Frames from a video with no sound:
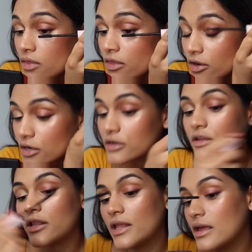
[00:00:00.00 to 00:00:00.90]
Their
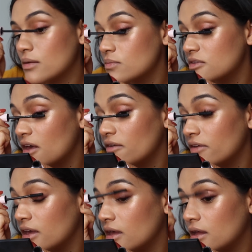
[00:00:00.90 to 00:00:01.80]
claims of
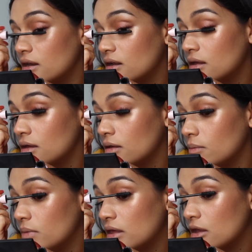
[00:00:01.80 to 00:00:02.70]
it
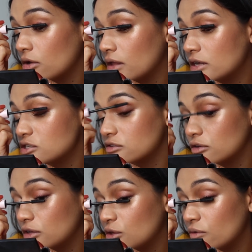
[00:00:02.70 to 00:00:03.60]
making your lashes
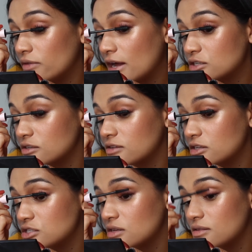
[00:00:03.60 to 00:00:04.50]
look like you have lash
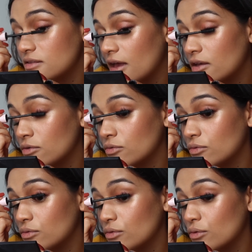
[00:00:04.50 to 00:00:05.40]
extensions, I
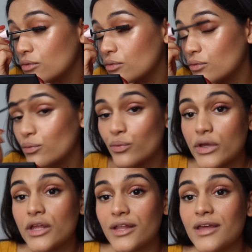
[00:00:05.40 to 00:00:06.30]

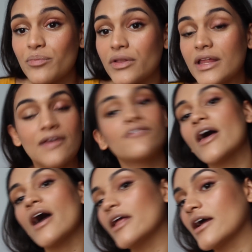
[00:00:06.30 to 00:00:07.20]
really believe
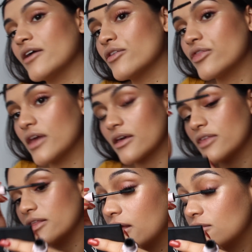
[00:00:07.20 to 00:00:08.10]
that. Like, I think
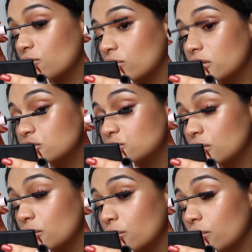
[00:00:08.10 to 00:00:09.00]
that that's really
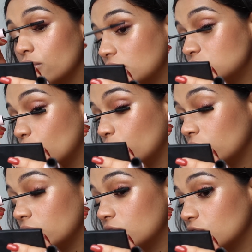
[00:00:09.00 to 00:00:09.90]
true. It
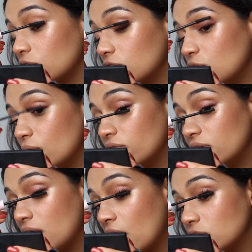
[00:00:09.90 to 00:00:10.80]
totally just looks like you have
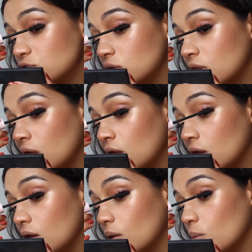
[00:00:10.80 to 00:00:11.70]
naturally
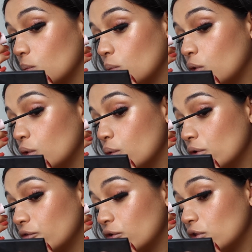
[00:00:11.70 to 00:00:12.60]

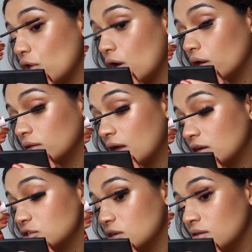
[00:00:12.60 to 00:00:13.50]
beautiful long
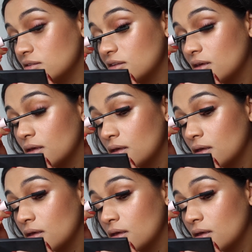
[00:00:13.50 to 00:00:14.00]
lashes.